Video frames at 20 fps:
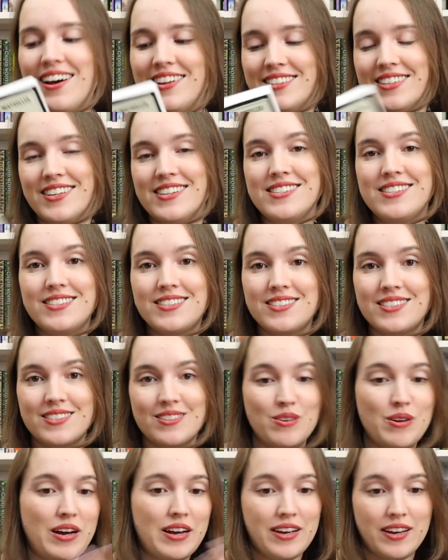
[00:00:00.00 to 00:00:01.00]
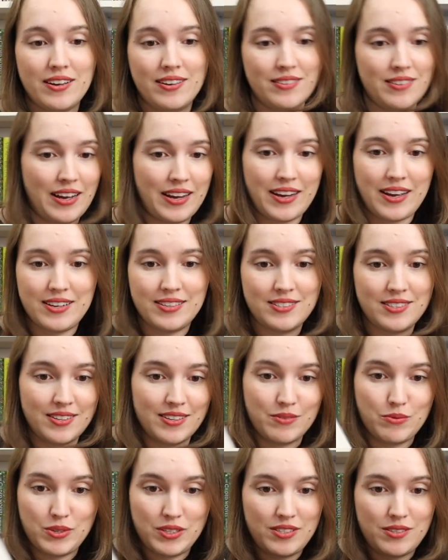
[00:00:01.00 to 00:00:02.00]
This, again, I guess
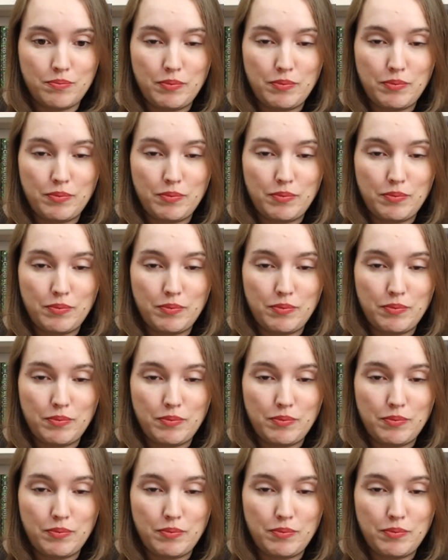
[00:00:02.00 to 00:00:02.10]
it was